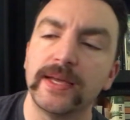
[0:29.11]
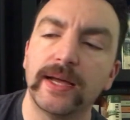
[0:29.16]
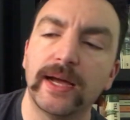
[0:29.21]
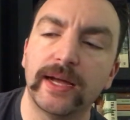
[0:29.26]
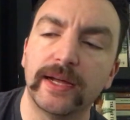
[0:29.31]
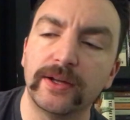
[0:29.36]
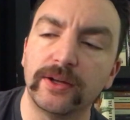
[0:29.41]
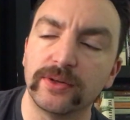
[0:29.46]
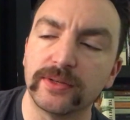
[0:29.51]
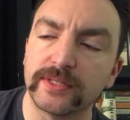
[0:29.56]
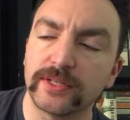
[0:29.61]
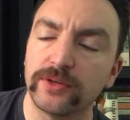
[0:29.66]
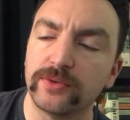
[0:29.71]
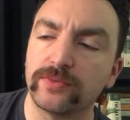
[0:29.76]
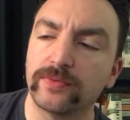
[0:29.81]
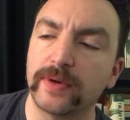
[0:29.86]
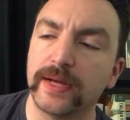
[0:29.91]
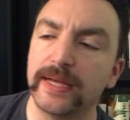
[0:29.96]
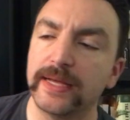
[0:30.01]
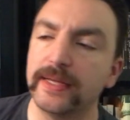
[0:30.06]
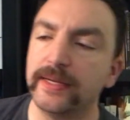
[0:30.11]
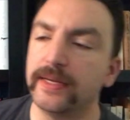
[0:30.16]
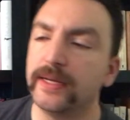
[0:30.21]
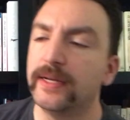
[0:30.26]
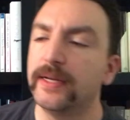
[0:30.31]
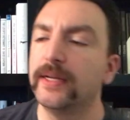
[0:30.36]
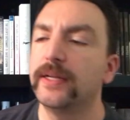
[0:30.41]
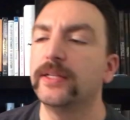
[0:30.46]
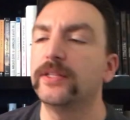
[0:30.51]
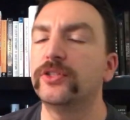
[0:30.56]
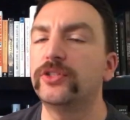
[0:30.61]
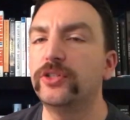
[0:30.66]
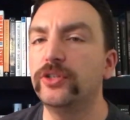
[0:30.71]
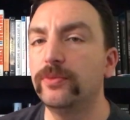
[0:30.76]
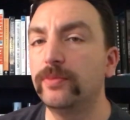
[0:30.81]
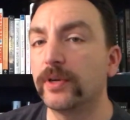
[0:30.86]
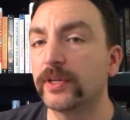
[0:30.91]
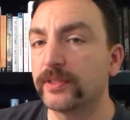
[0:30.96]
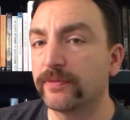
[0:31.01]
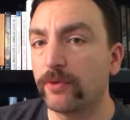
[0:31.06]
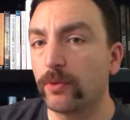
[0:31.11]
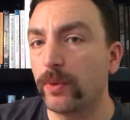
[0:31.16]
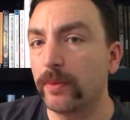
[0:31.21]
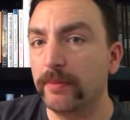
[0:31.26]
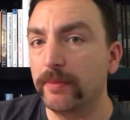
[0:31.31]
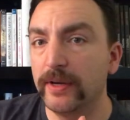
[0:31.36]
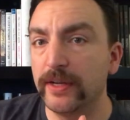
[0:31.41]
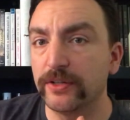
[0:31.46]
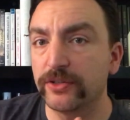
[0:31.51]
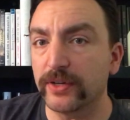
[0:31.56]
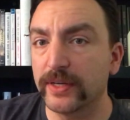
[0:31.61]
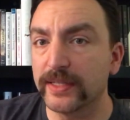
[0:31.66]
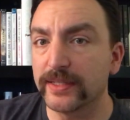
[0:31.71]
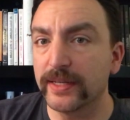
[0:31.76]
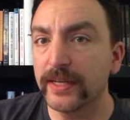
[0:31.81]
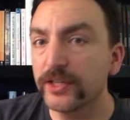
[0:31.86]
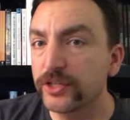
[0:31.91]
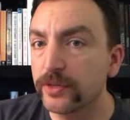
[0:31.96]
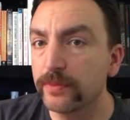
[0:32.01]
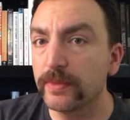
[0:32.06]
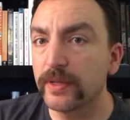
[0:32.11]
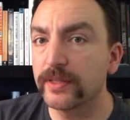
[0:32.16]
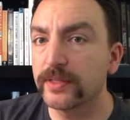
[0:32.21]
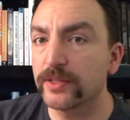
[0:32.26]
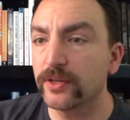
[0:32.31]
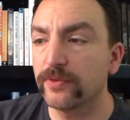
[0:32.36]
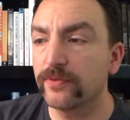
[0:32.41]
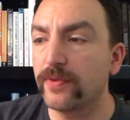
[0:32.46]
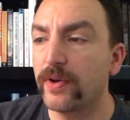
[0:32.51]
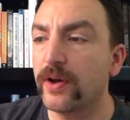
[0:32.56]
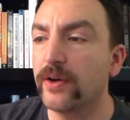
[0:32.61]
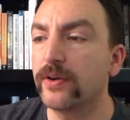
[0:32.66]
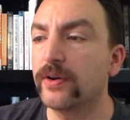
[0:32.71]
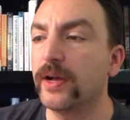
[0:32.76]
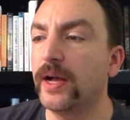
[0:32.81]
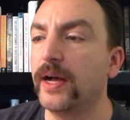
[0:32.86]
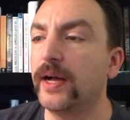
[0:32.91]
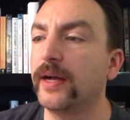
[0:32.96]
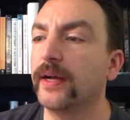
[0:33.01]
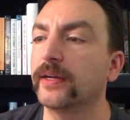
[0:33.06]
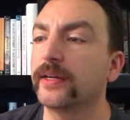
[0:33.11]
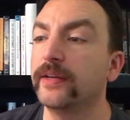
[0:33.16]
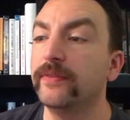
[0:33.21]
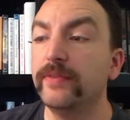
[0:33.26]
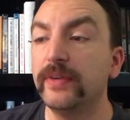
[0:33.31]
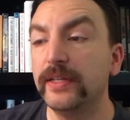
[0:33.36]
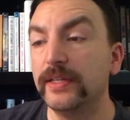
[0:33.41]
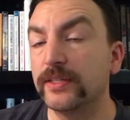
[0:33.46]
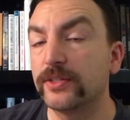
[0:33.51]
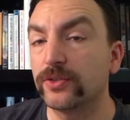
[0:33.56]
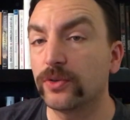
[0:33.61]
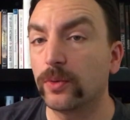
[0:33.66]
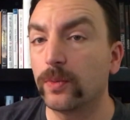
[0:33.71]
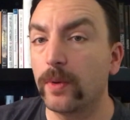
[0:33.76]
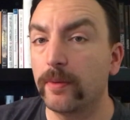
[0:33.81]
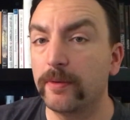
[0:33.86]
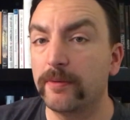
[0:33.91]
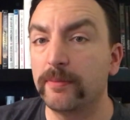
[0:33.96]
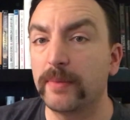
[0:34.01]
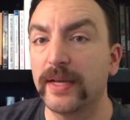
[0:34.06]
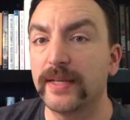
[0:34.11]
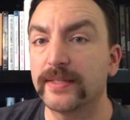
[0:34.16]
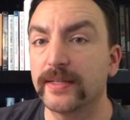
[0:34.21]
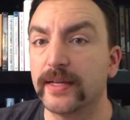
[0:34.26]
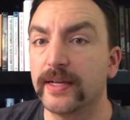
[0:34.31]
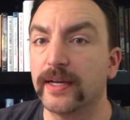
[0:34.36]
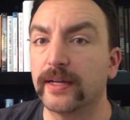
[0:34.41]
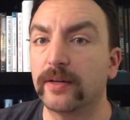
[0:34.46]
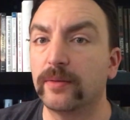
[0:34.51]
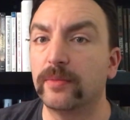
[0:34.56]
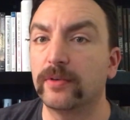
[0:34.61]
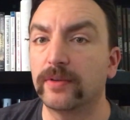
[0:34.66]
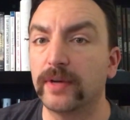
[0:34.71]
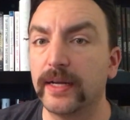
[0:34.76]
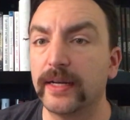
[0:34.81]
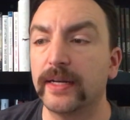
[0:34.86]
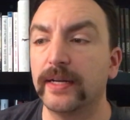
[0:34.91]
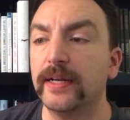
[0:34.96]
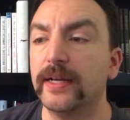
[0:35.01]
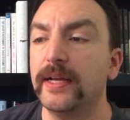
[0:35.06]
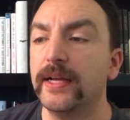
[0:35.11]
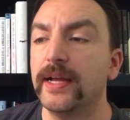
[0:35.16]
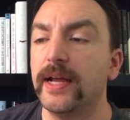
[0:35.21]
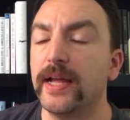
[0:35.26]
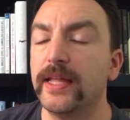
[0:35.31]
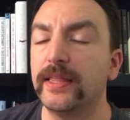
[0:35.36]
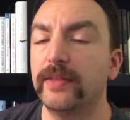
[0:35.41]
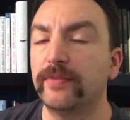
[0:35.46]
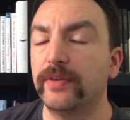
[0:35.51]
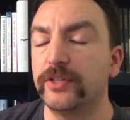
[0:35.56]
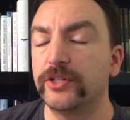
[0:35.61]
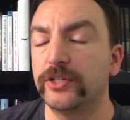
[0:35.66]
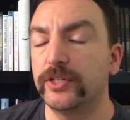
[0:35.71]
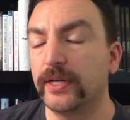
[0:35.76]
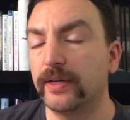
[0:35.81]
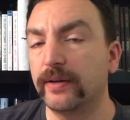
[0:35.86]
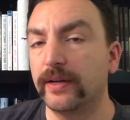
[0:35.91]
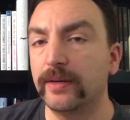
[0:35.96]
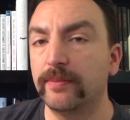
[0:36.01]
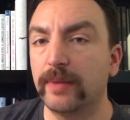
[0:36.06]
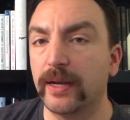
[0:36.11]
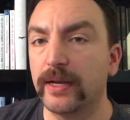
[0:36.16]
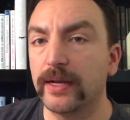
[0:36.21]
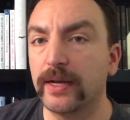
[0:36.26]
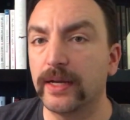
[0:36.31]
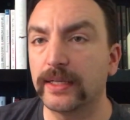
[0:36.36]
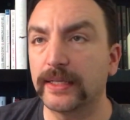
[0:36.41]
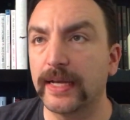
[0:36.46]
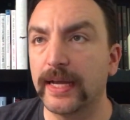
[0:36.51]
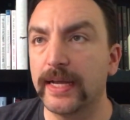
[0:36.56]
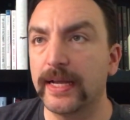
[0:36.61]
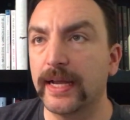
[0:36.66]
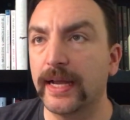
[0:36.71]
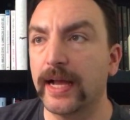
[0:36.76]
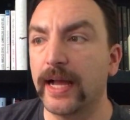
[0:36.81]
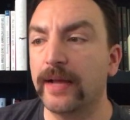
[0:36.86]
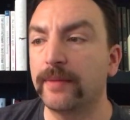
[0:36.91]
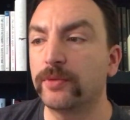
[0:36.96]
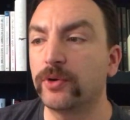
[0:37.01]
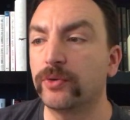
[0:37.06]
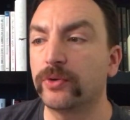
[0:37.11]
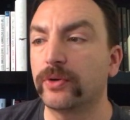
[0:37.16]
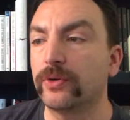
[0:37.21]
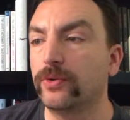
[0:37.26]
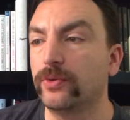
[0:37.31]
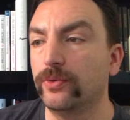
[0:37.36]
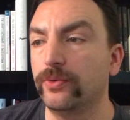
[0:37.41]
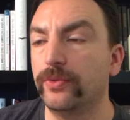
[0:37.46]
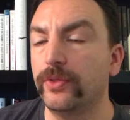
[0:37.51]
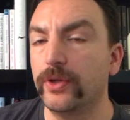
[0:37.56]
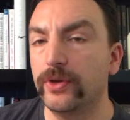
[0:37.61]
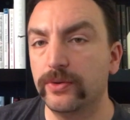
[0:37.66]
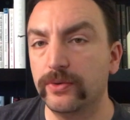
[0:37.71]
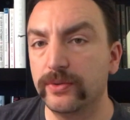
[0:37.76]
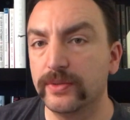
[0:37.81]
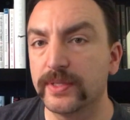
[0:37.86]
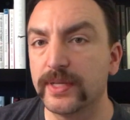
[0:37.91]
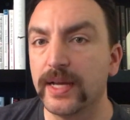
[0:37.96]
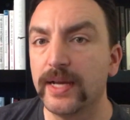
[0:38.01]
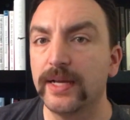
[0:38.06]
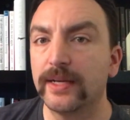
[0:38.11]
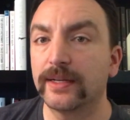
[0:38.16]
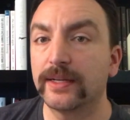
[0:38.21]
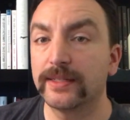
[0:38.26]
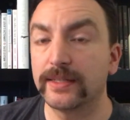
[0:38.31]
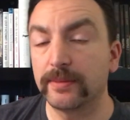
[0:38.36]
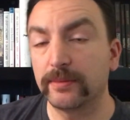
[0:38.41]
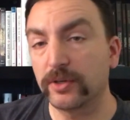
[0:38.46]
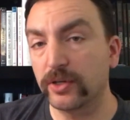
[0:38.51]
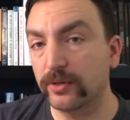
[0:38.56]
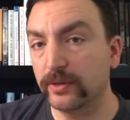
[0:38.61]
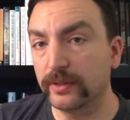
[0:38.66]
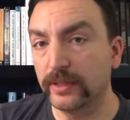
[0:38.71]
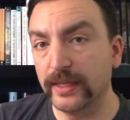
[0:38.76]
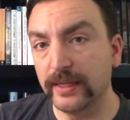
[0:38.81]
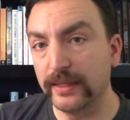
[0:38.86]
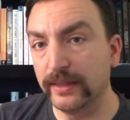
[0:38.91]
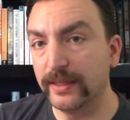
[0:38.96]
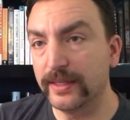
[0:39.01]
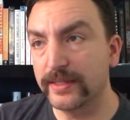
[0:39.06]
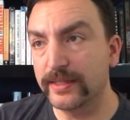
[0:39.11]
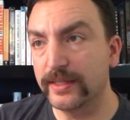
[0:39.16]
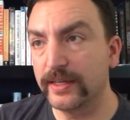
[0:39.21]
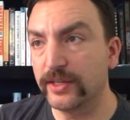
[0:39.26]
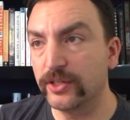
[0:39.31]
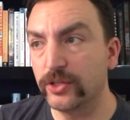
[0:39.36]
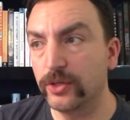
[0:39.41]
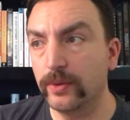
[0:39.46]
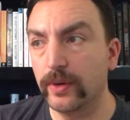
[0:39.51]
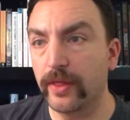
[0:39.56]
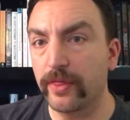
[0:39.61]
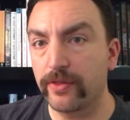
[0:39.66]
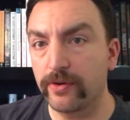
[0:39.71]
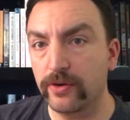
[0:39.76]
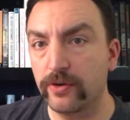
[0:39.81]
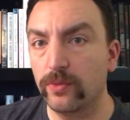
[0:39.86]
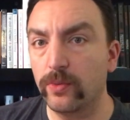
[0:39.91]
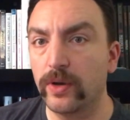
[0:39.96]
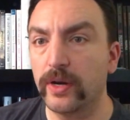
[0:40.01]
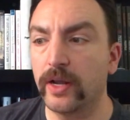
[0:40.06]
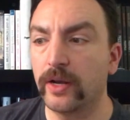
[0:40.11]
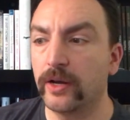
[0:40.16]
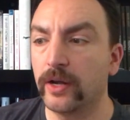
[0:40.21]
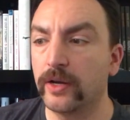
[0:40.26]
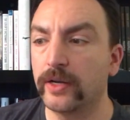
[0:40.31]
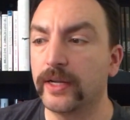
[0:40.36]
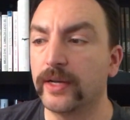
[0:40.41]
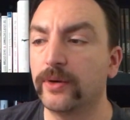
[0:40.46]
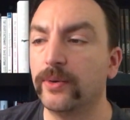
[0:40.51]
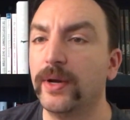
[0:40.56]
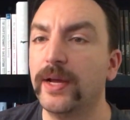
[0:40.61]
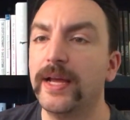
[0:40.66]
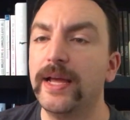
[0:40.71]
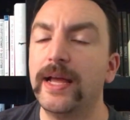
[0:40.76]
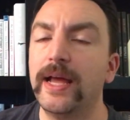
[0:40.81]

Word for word: I also read two books for Women in Translation Month so far, uh, Convenience Store Woman by Sayaka Murata and The Vegetarian by Han Kang. I'm going to hold those because I'm currently listening to a third one on audio,